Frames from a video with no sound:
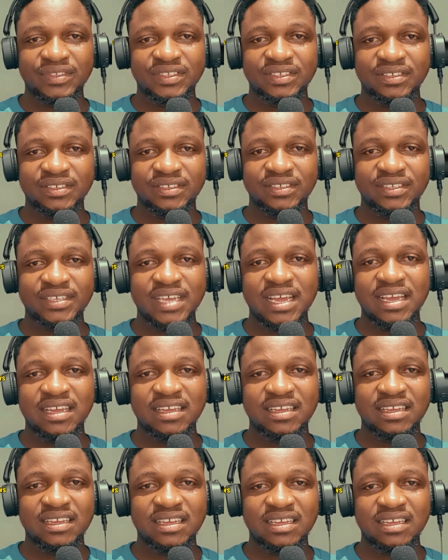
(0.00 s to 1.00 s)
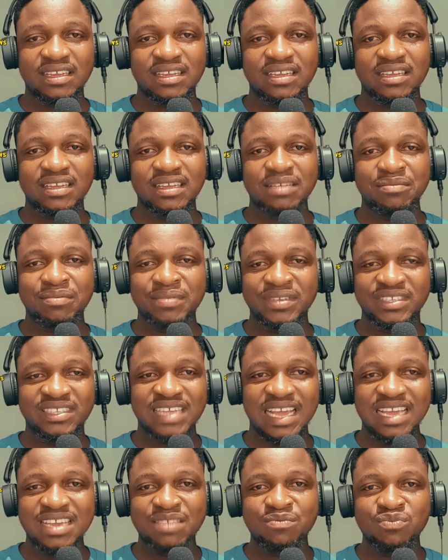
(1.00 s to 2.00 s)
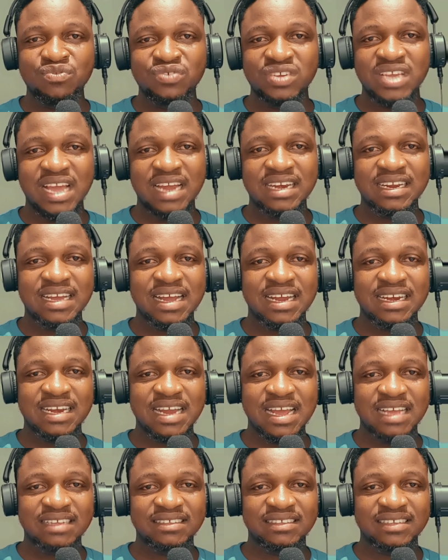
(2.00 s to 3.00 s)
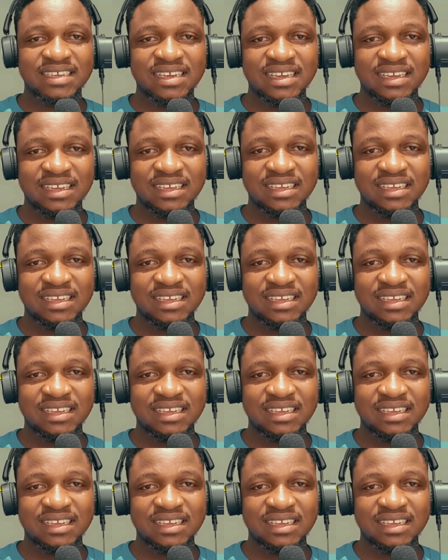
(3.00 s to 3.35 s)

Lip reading: said, Mr. Ibu Yale Anna say,